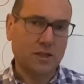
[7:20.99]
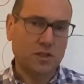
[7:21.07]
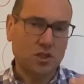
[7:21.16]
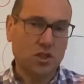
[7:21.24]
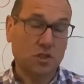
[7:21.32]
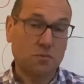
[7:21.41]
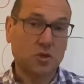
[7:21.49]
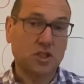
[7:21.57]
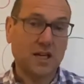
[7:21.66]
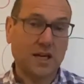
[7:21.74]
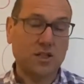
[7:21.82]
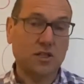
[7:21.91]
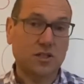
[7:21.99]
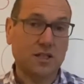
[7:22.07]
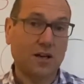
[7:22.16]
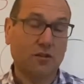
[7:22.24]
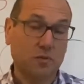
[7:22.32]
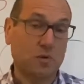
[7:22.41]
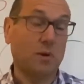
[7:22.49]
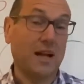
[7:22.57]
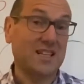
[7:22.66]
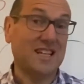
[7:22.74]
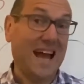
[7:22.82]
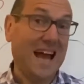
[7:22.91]
to protect yourself,
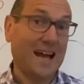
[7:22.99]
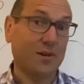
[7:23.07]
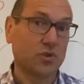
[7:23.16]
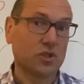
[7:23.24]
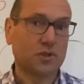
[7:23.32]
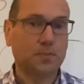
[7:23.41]
protect your house.